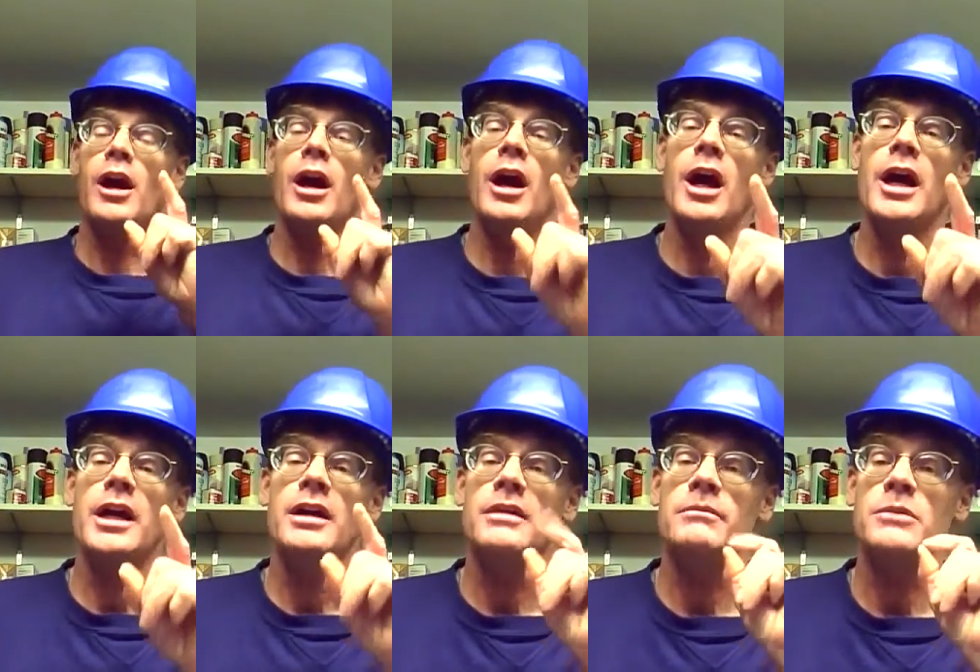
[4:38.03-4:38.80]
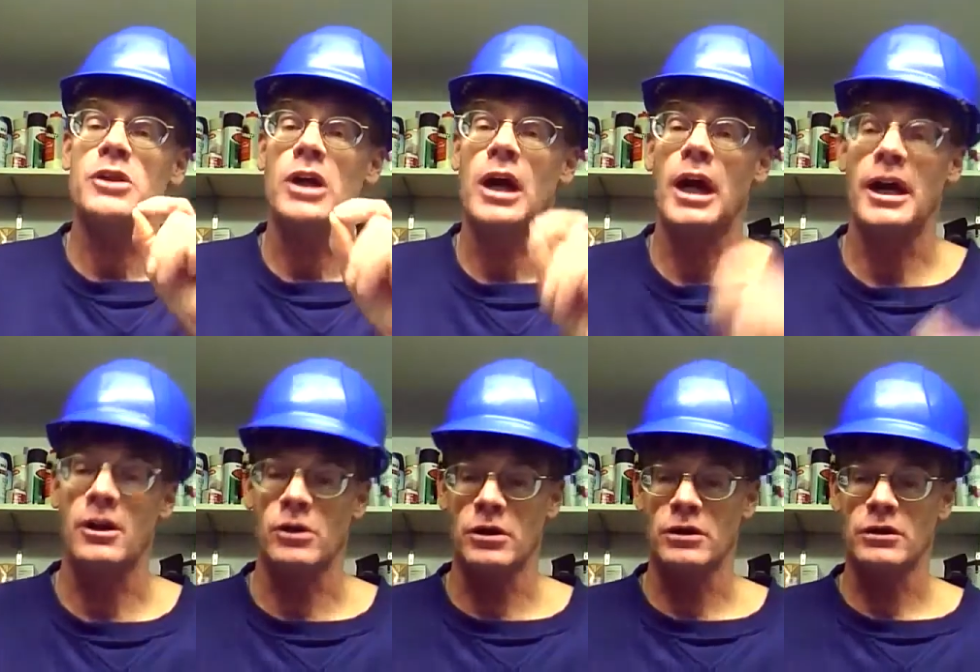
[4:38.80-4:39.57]
I am
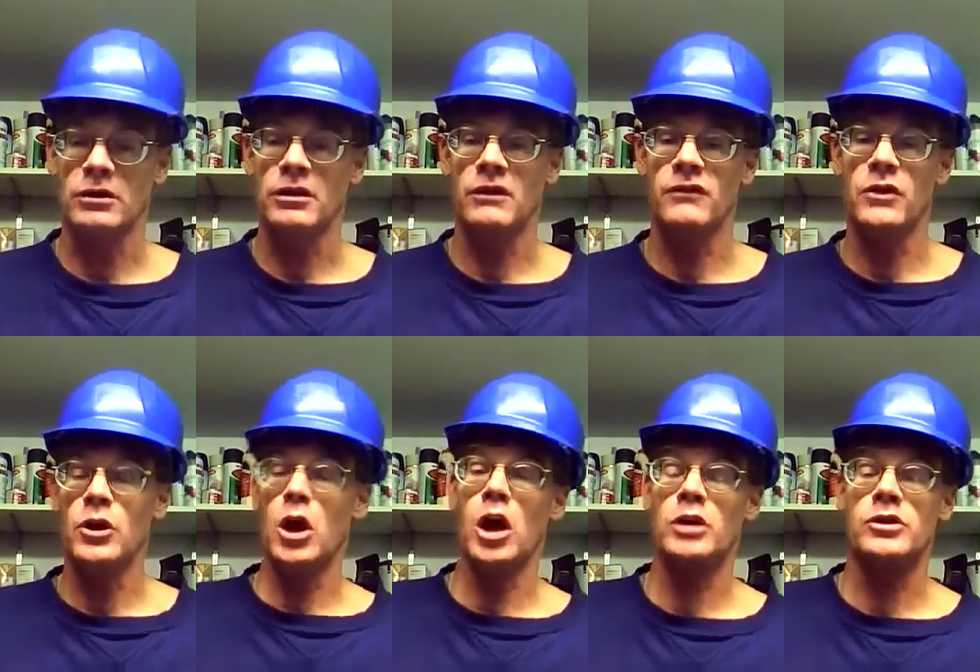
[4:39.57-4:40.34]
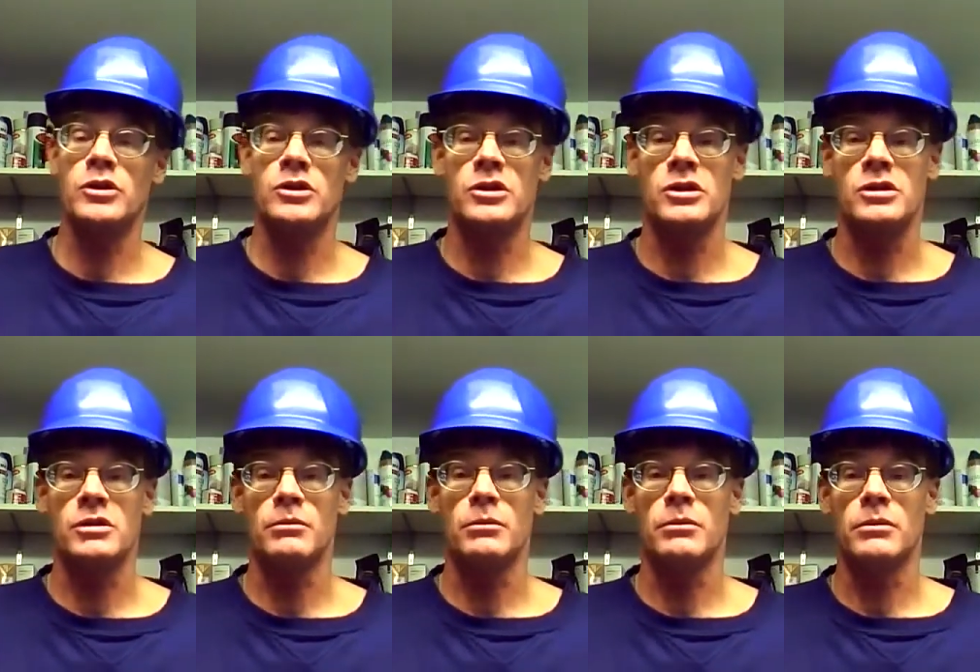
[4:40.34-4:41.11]
tired of the
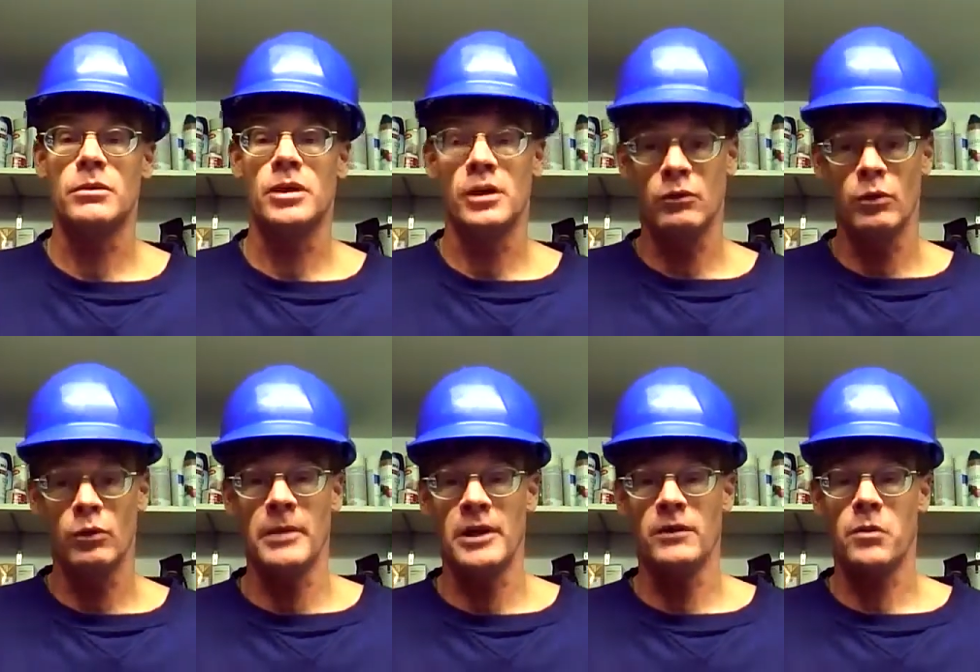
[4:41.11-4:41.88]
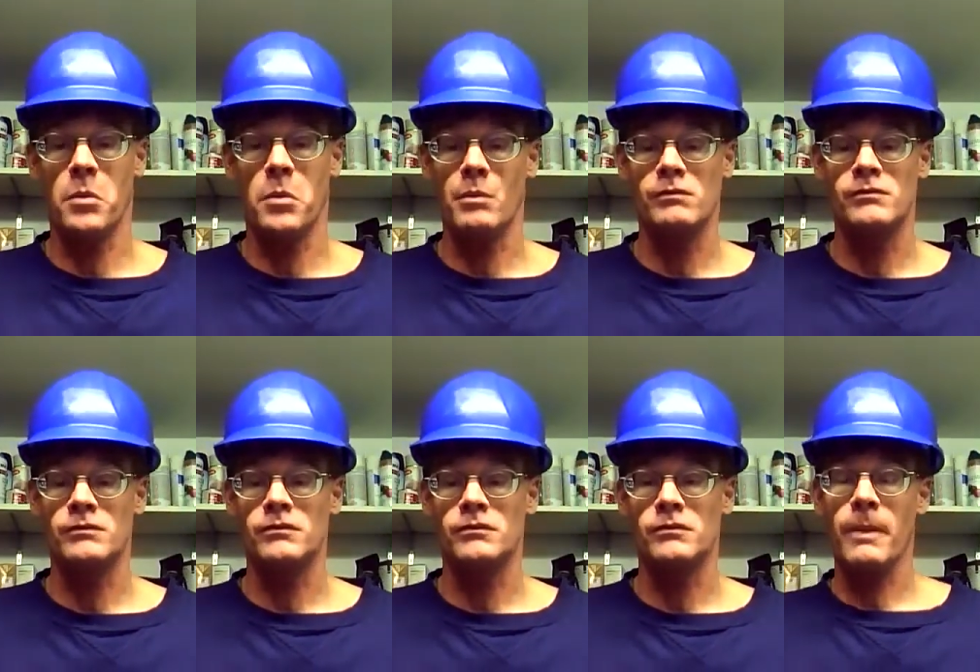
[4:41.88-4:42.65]
narcissism in women.
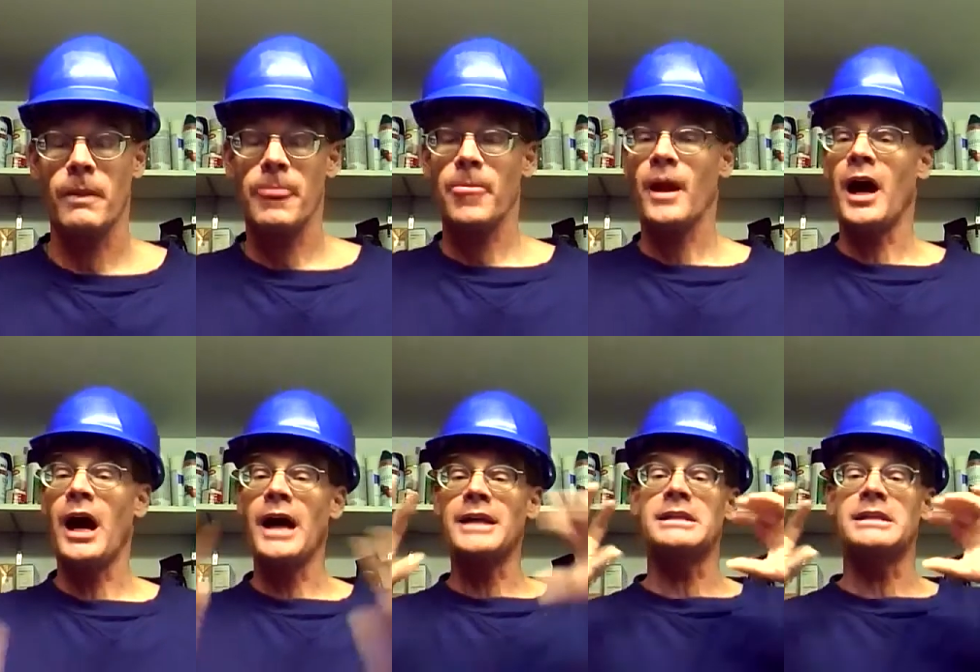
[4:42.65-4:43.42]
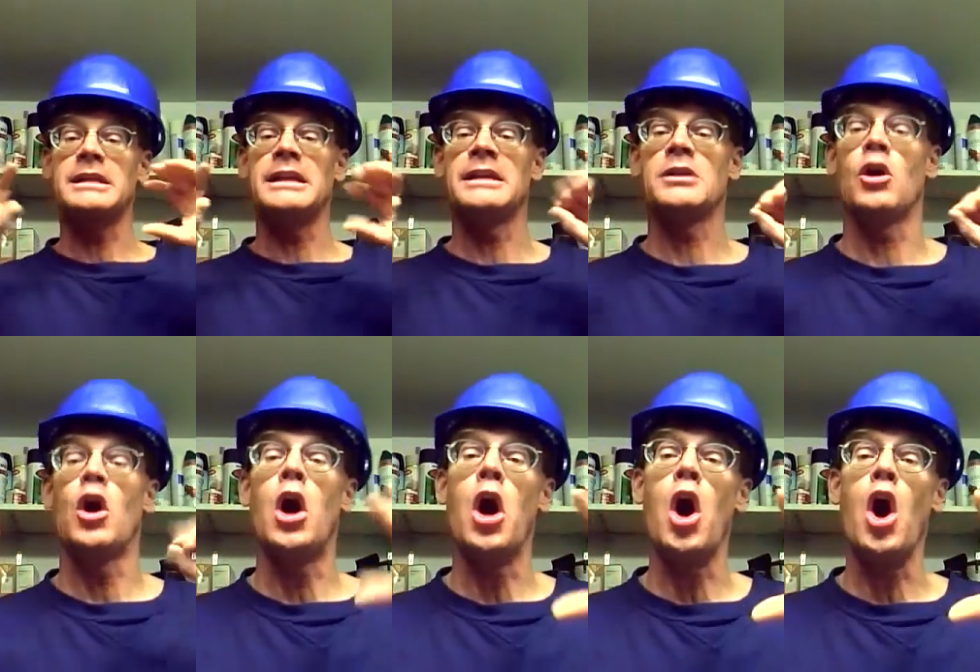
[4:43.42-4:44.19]
I see it
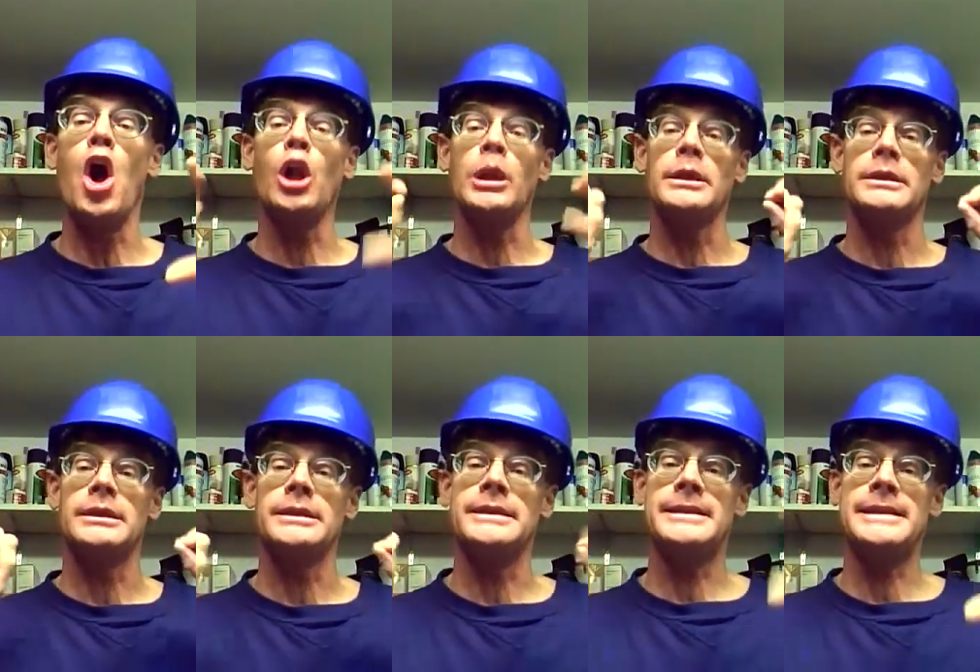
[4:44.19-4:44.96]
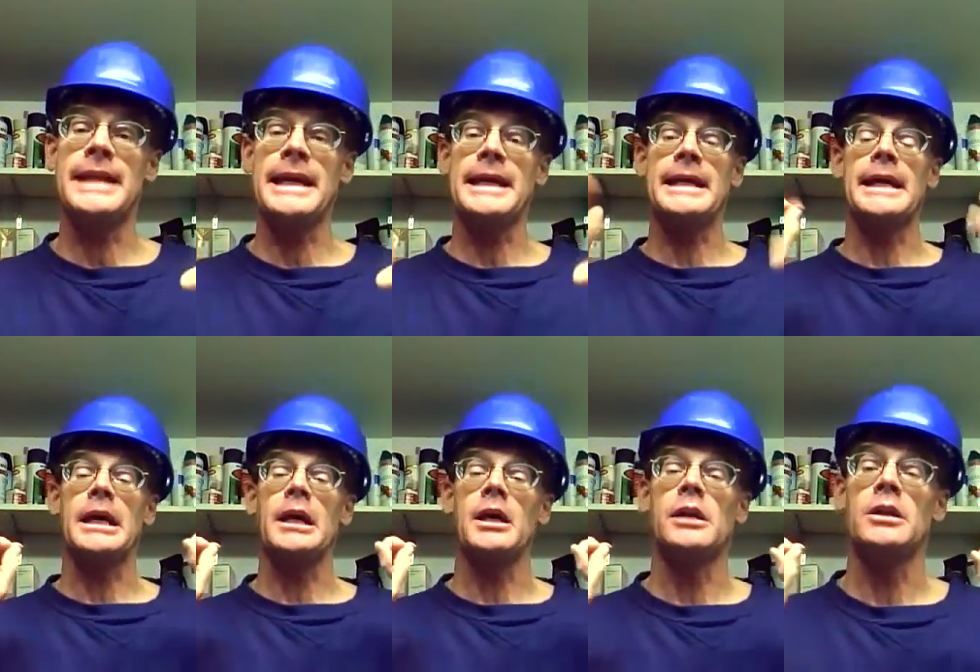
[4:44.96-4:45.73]
all day
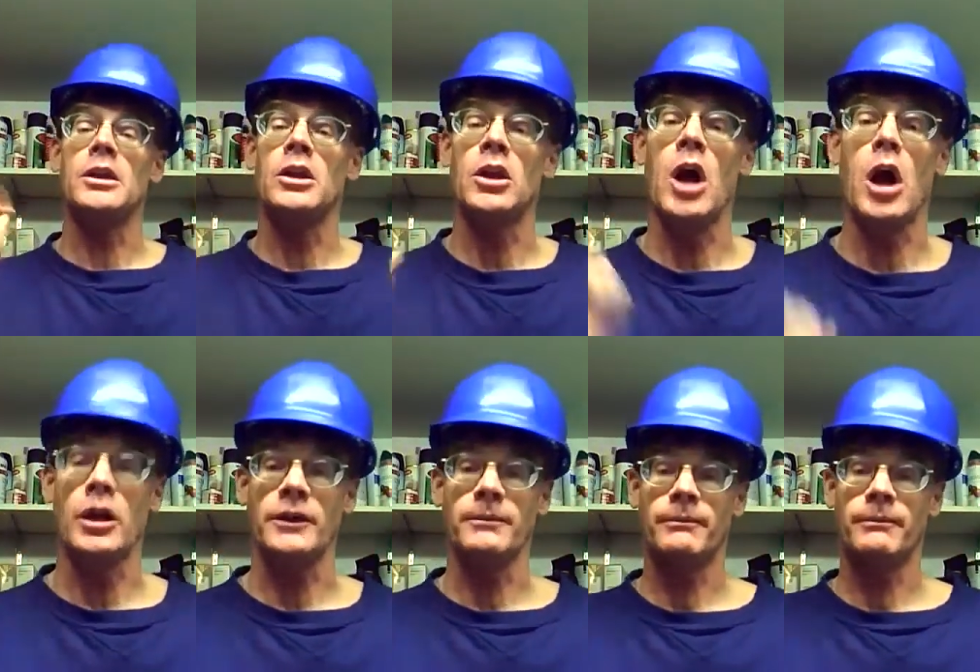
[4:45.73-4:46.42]
long.